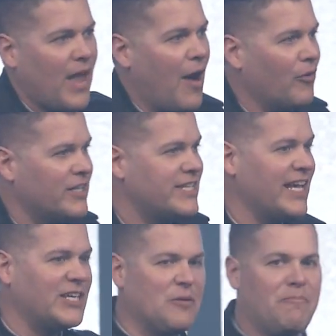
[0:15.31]
I want to
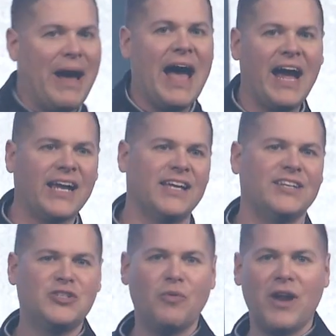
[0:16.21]
take you back
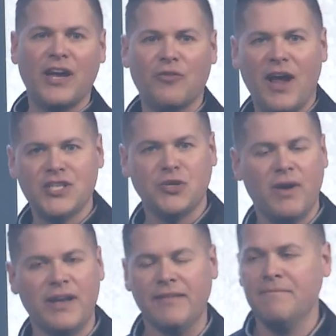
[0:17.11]
to when I
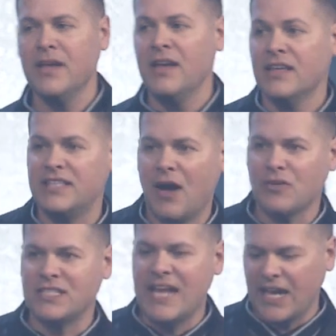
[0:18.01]
graduated. See, I
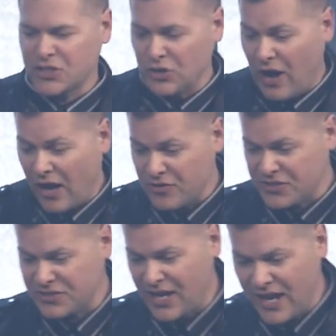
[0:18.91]
was National Honor
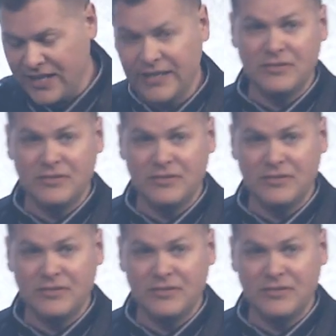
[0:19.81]
Society.